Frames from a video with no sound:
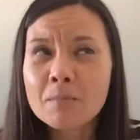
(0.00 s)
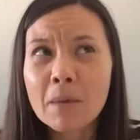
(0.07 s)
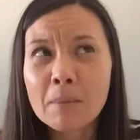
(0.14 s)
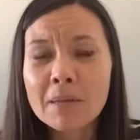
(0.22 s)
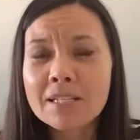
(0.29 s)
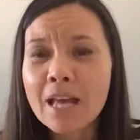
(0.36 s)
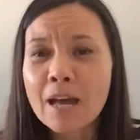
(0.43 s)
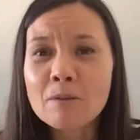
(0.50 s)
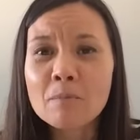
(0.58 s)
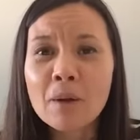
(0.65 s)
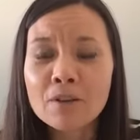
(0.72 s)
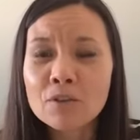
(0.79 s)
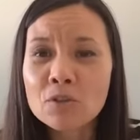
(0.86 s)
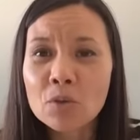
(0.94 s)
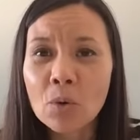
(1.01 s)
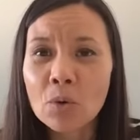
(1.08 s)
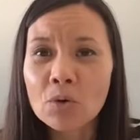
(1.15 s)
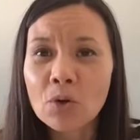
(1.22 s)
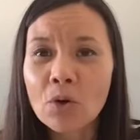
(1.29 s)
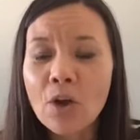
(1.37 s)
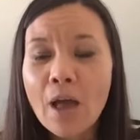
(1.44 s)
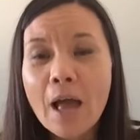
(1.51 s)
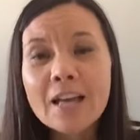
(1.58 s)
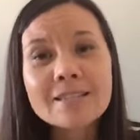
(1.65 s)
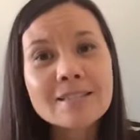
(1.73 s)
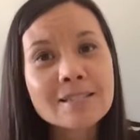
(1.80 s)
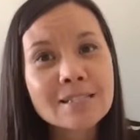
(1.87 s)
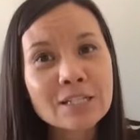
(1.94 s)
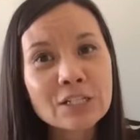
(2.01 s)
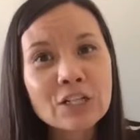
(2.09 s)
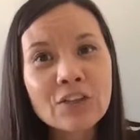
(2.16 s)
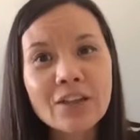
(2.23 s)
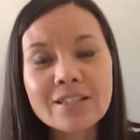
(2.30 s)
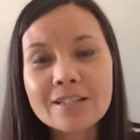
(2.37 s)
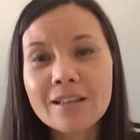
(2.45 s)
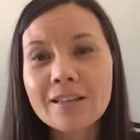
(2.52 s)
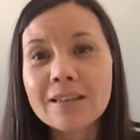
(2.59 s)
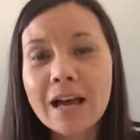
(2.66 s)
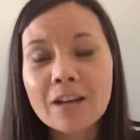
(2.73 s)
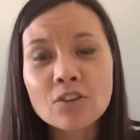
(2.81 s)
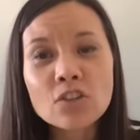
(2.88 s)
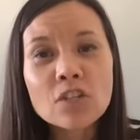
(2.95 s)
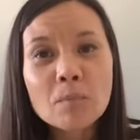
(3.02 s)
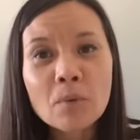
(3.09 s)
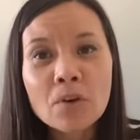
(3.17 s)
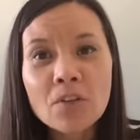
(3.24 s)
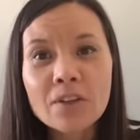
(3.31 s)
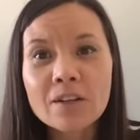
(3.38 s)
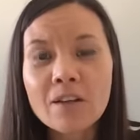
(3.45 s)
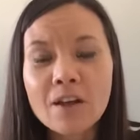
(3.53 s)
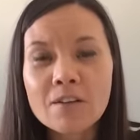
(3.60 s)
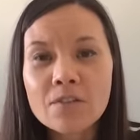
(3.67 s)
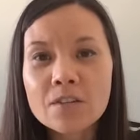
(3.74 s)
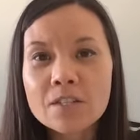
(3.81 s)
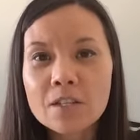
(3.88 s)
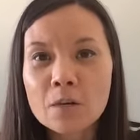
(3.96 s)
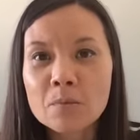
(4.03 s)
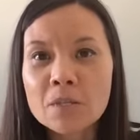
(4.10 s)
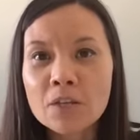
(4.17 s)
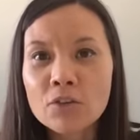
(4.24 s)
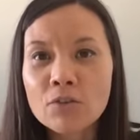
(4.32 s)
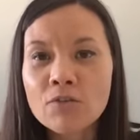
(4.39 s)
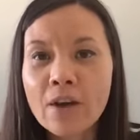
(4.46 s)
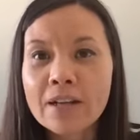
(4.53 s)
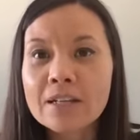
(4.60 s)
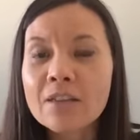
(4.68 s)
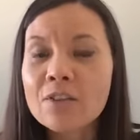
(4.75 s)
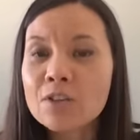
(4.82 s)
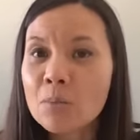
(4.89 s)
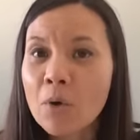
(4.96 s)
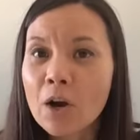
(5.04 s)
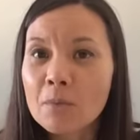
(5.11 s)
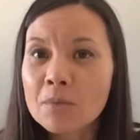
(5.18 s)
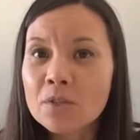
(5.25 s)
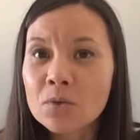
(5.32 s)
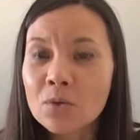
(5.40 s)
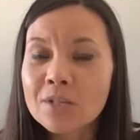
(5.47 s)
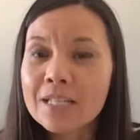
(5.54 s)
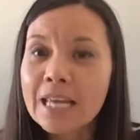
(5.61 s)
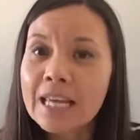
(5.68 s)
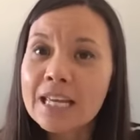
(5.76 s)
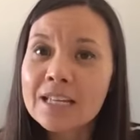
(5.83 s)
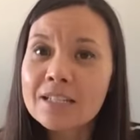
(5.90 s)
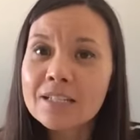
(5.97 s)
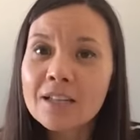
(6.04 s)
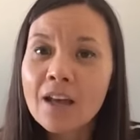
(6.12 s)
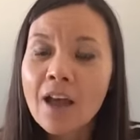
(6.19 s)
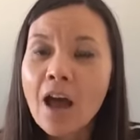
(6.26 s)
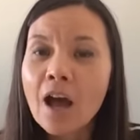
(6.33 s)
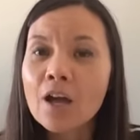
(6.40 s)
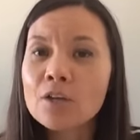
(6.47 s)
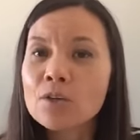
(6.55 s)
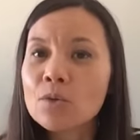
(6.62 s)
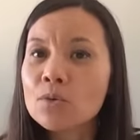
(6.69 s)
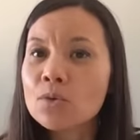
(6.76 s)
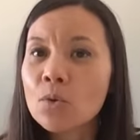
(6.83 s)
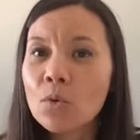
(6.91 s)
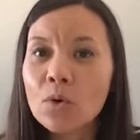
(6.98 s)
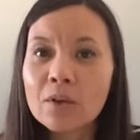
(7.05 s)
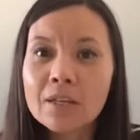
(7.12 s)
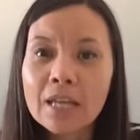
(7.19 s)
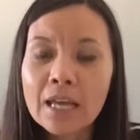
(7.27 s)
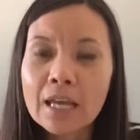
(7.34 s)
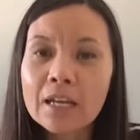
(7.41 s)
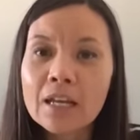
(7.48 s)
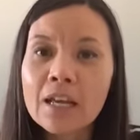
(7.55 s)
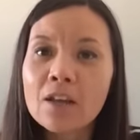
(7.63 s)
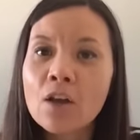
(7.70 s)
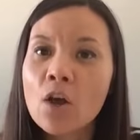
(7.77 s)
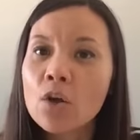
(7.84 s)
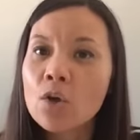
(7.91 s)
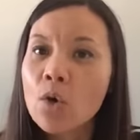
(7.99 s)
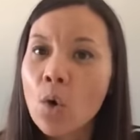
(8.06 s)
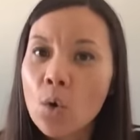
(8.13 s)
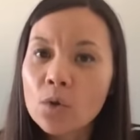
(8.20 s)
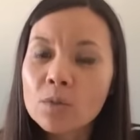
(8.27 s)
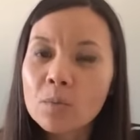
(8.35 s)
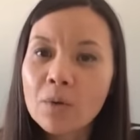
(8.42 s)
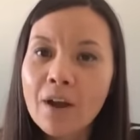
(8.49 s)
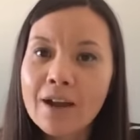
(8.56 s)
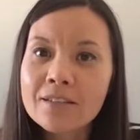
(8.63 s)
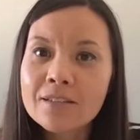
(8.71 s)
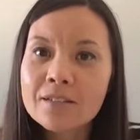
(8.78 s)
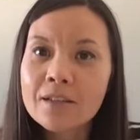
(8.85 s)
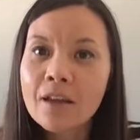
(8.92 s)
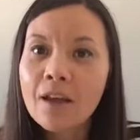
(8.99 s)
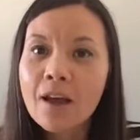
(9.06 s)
maybe $10 total. Still, that's a lot cheaper than a lot of the serums that you'll find in the department stores. And I used organic, cold pressed